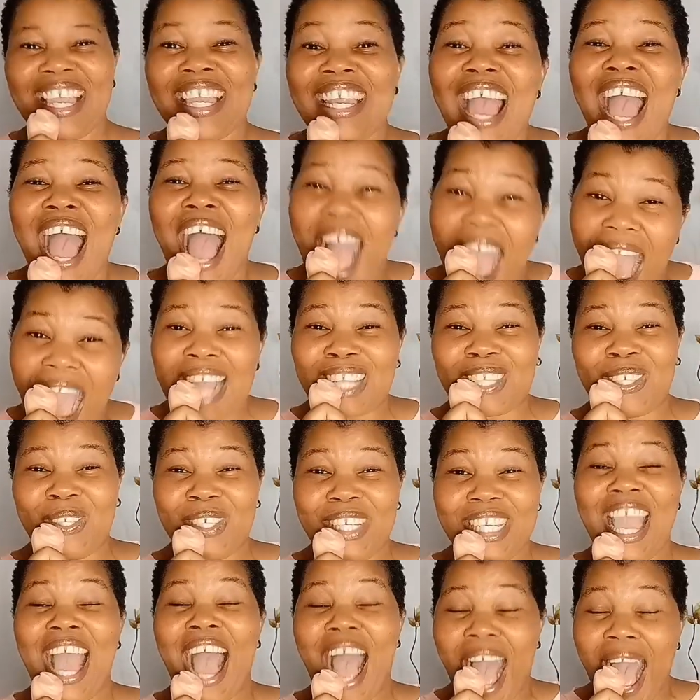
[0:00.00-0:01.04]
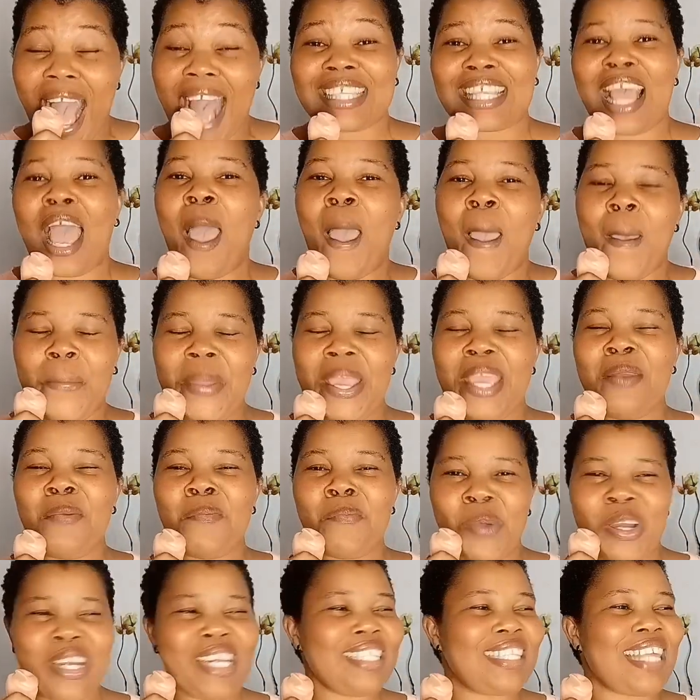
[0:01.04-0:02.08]
it actually has been
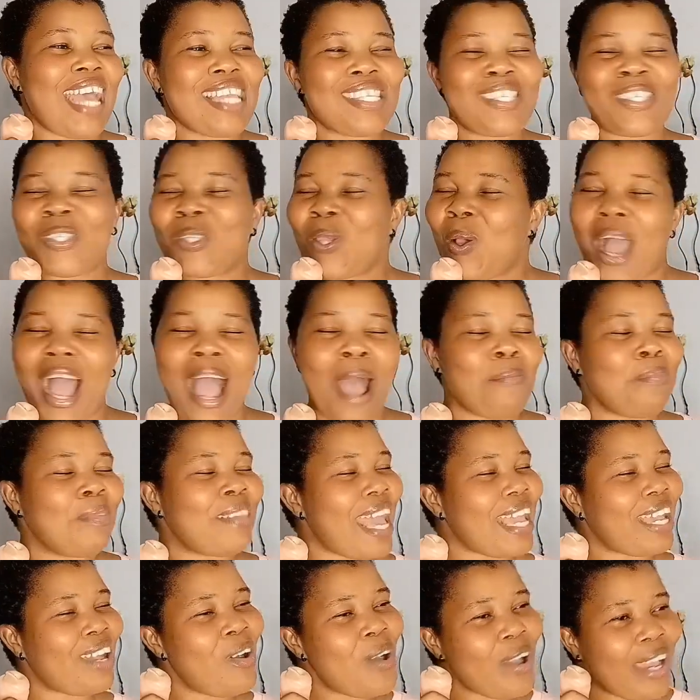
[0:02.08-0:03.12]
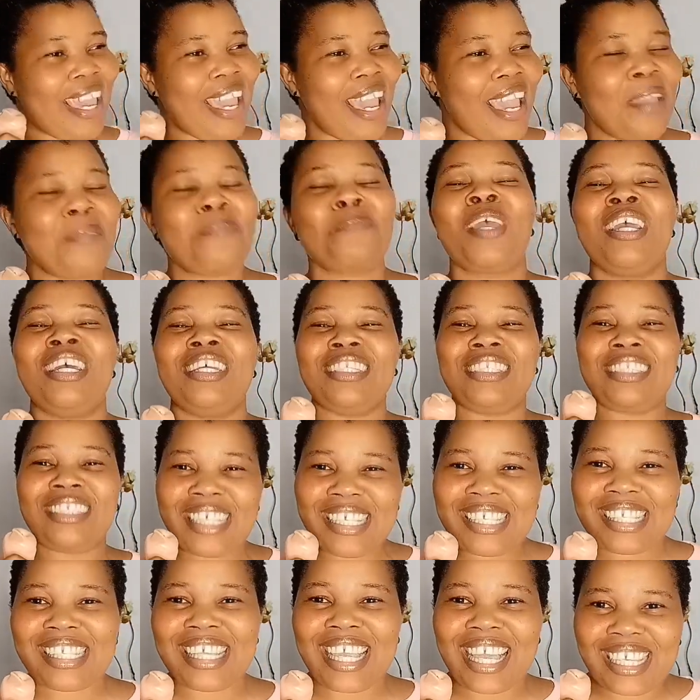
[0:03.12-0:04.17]
monetized so i'm like okay
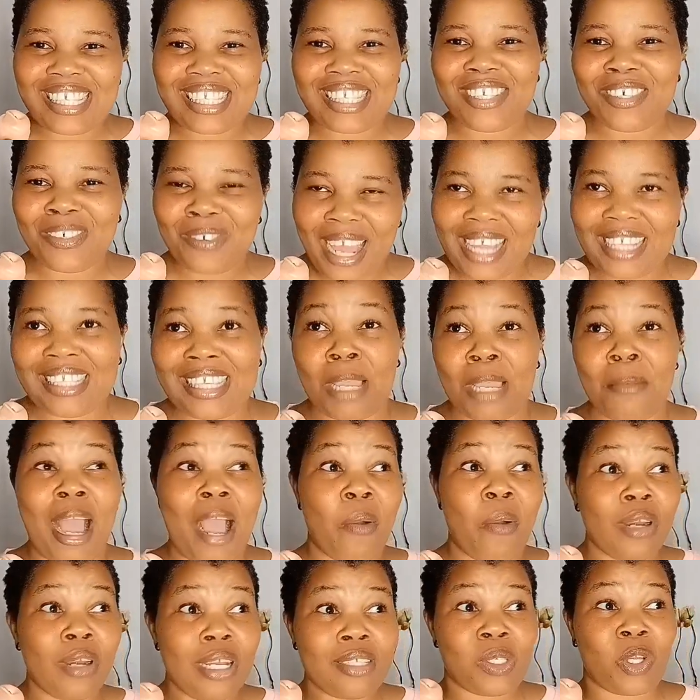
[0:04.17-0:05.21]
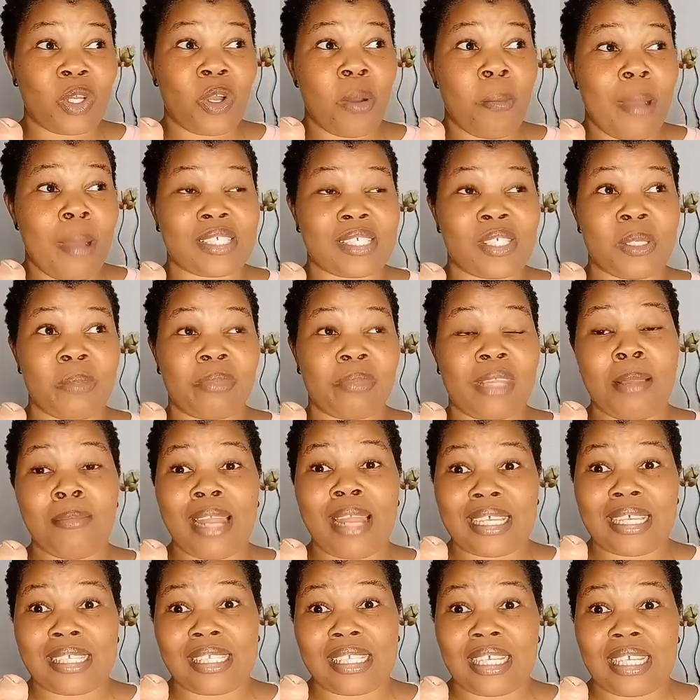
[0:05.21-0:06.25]
this is the right time i wanted to come back sometime
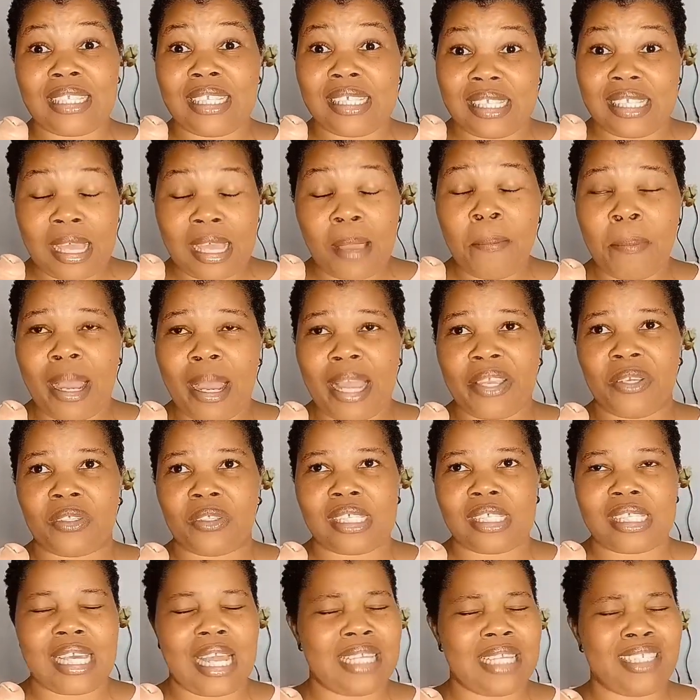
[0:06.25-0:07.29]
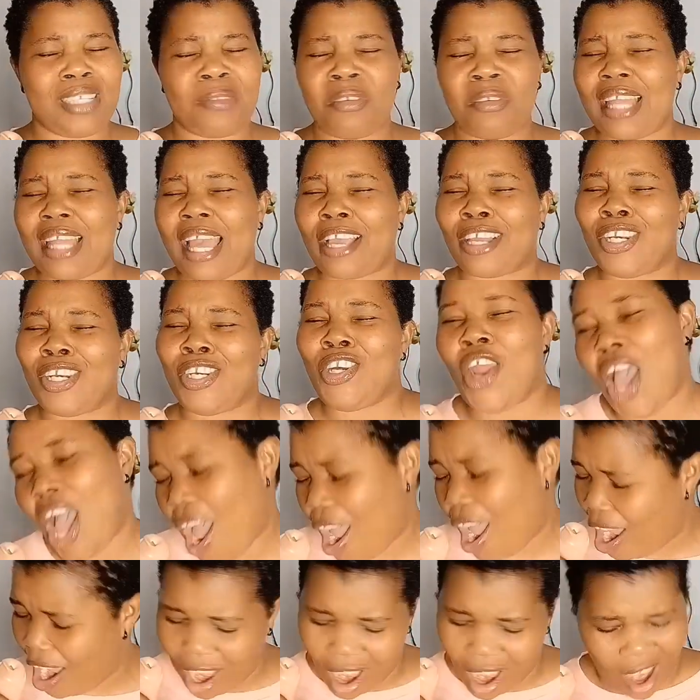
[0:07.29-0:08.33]
last year in december you understand i just felt like
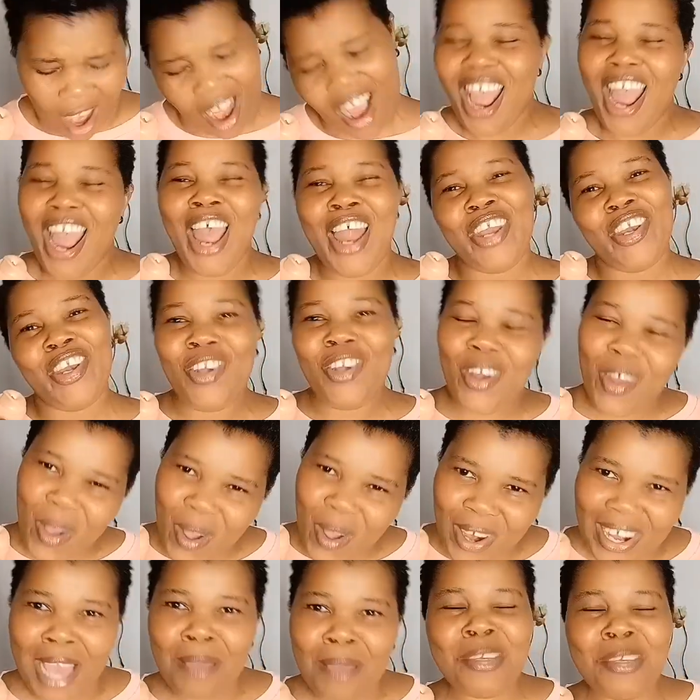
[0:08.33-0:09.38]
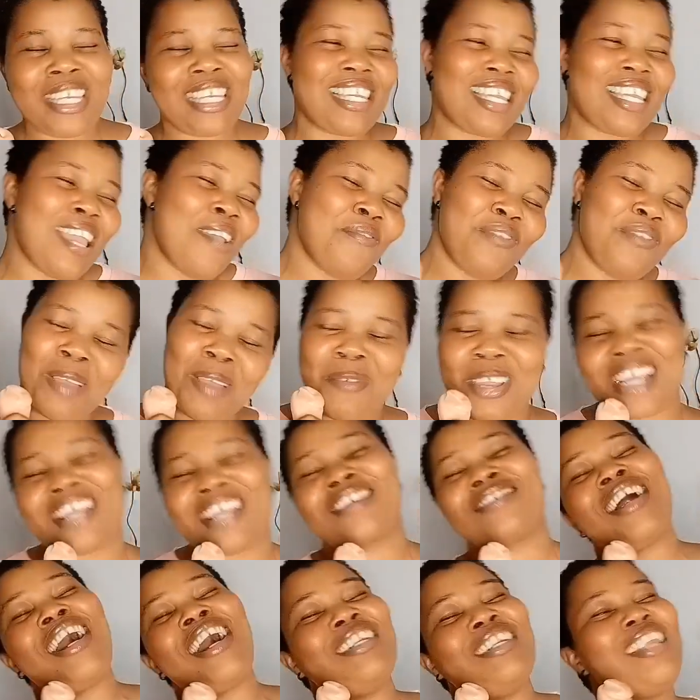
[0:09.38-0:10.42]
nah no let me give them a
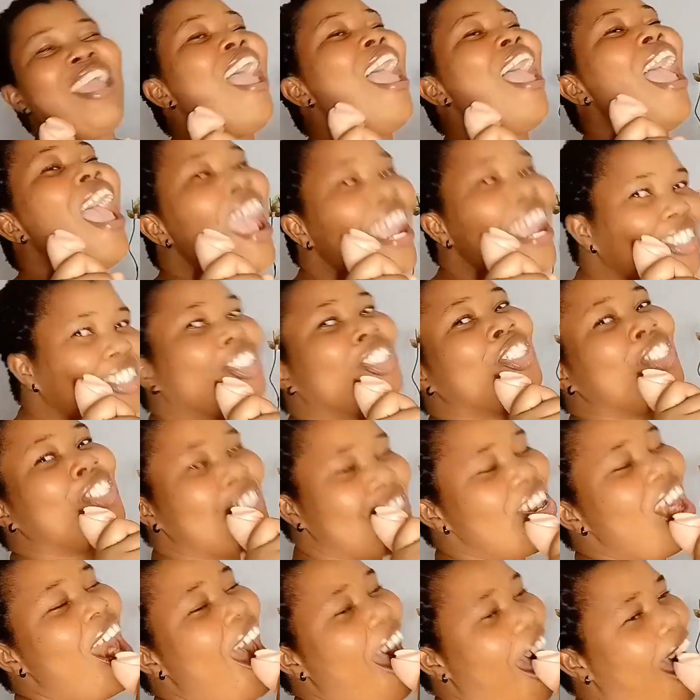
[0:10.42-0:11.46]
grand entrance